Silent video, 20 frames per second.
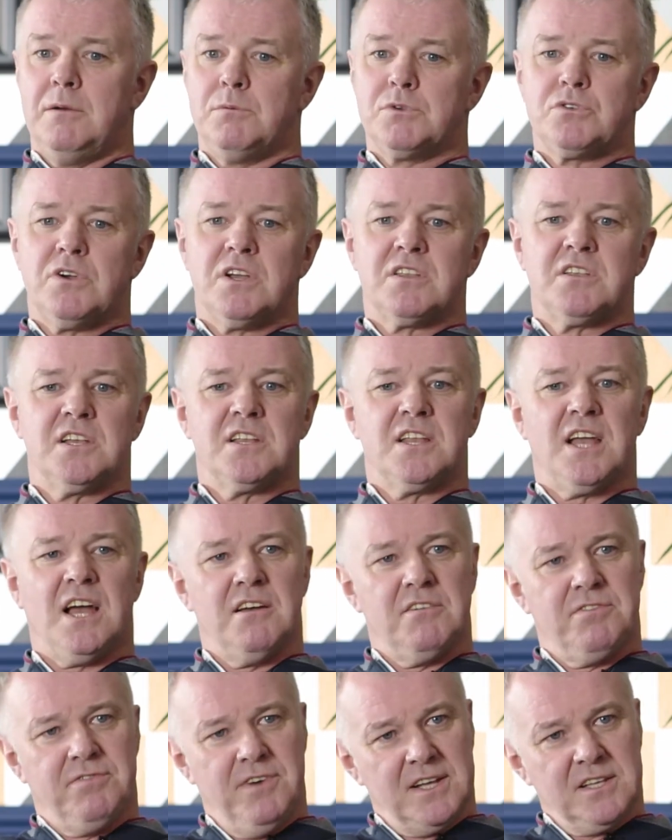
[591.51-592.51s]
So I think
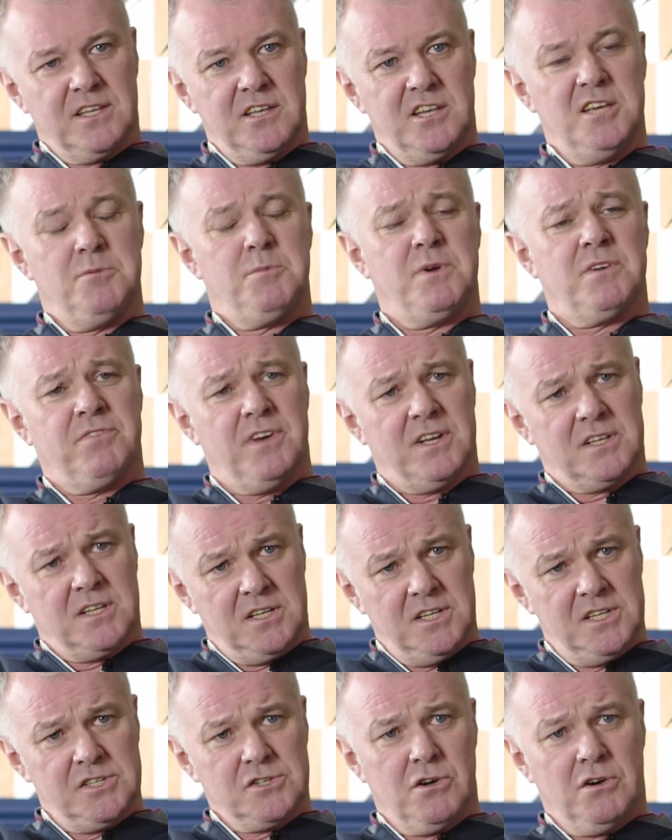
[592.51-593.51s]
that affected him,
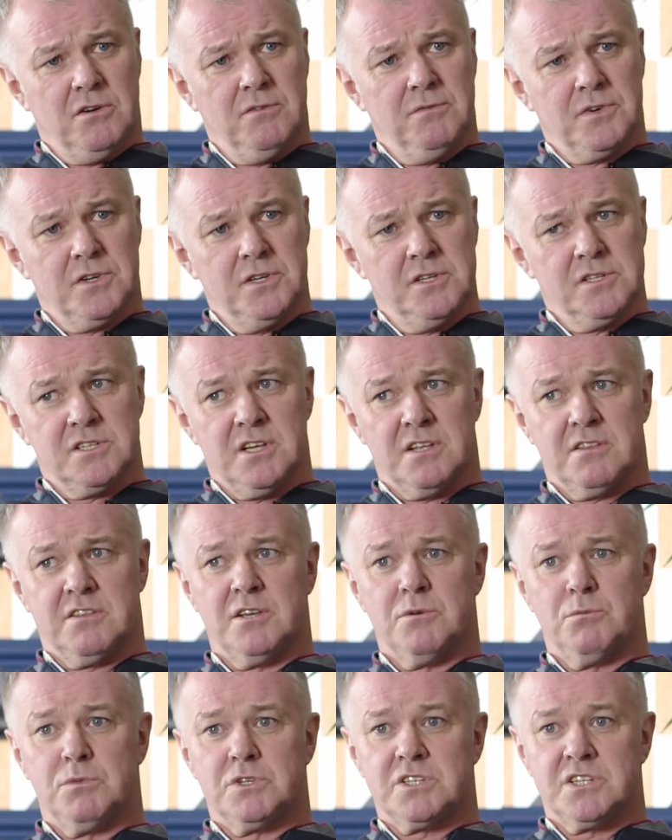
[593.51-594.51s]
affected his confidence. I
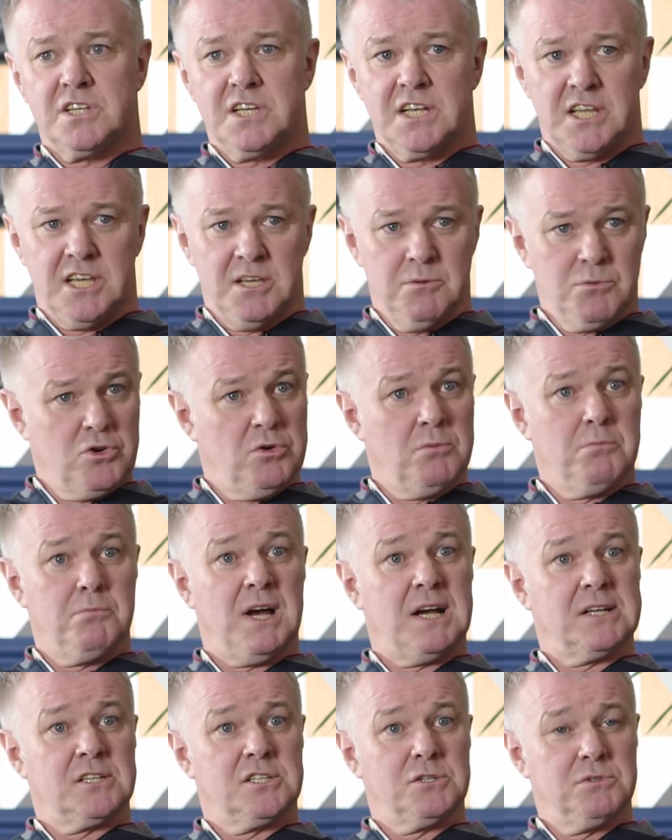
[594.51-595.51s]
think we're seeing him come
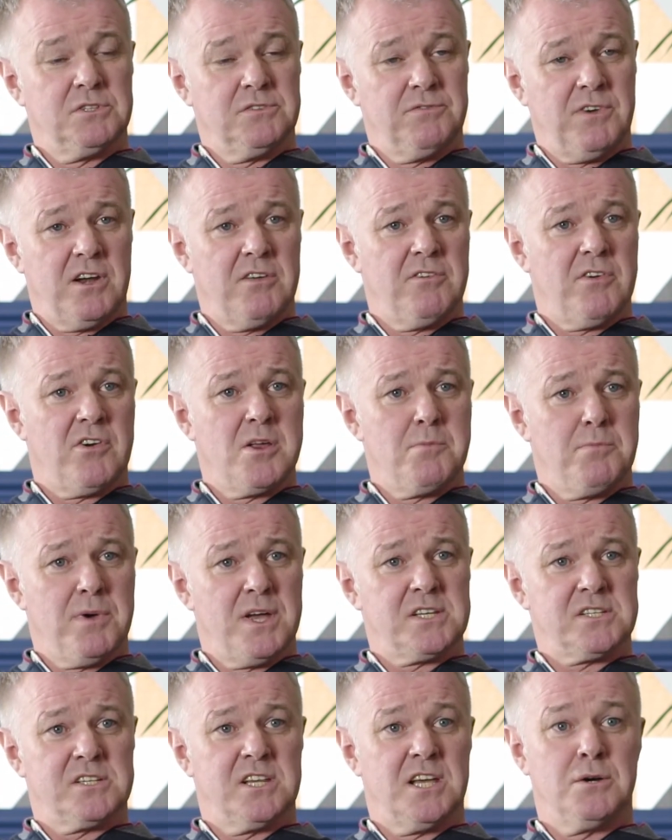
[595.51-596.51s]
back to his very, very
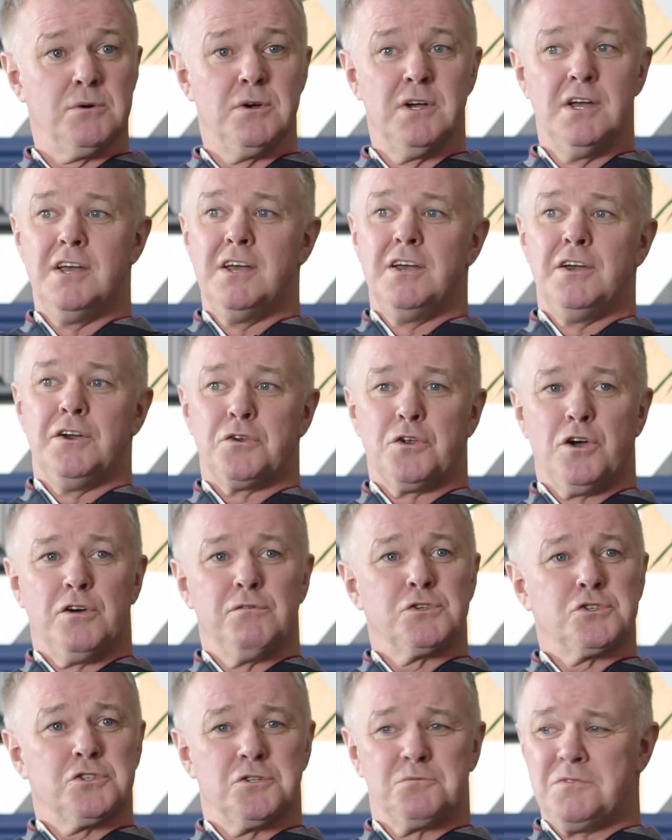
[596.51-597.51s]
best now, and all
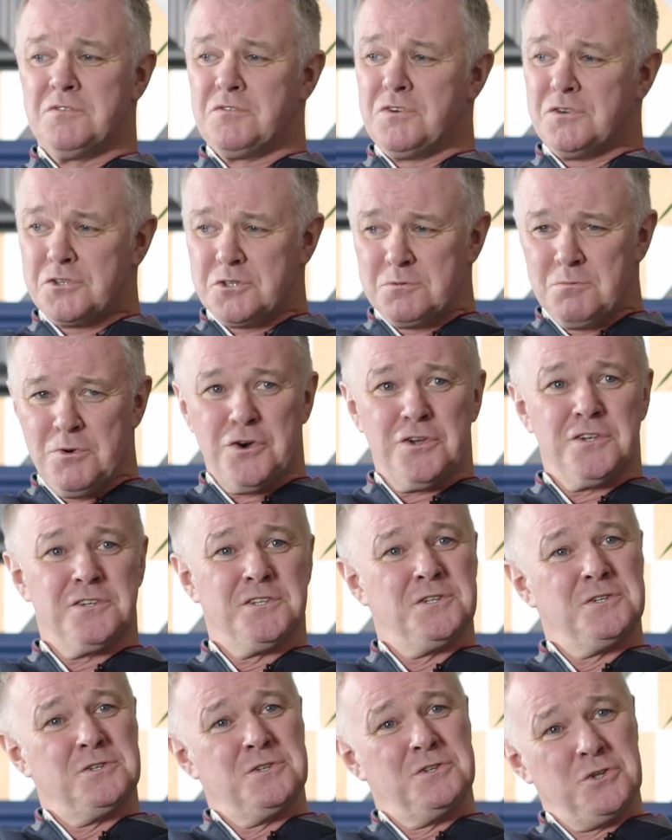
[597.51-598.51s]
of a sudden we've got
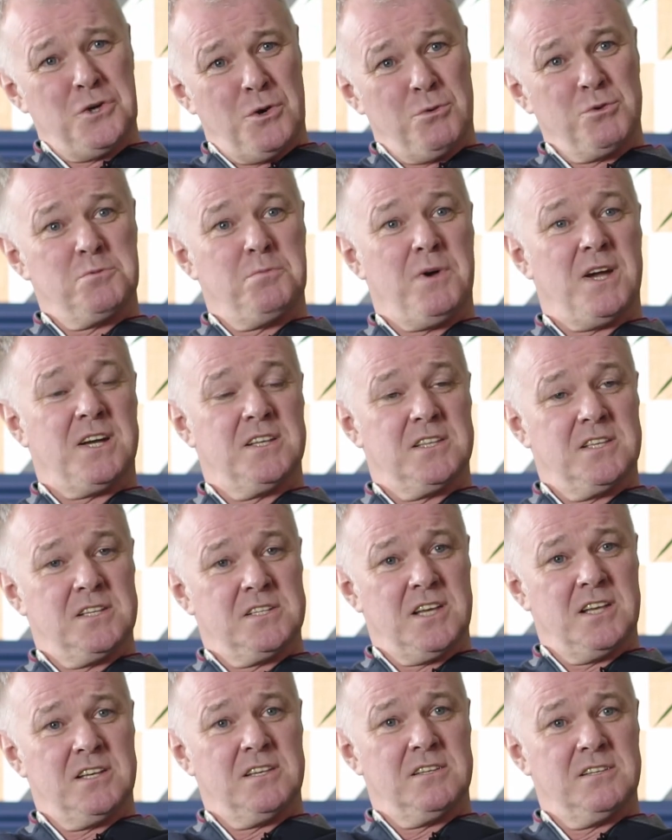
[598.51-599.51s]
Smalling and Jones back at
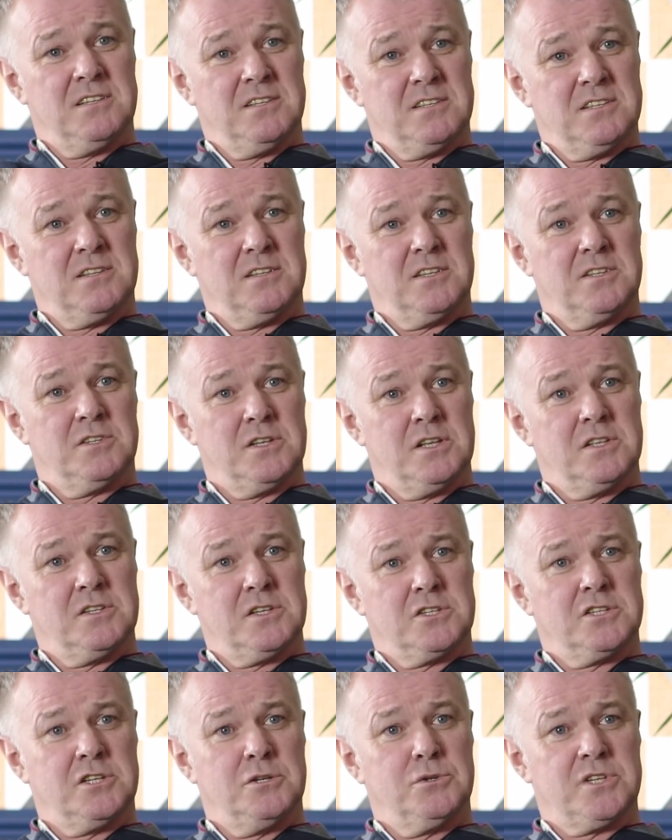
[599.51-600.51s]

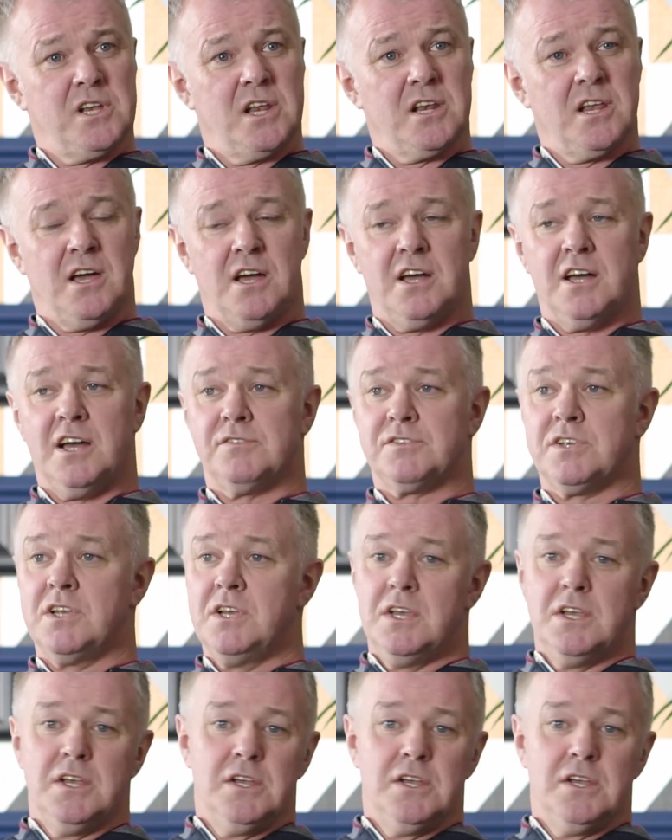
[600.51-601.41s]
the two centre halves.